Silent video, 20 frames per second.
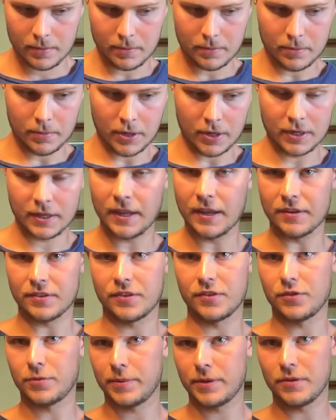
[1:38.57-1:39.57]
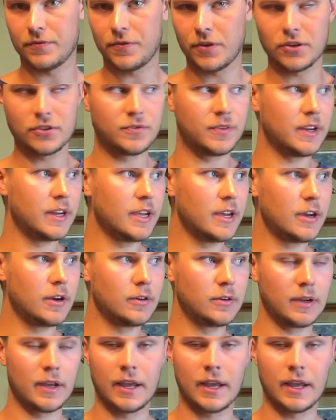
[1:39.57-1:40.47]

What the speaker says: But yes, this will be the first video,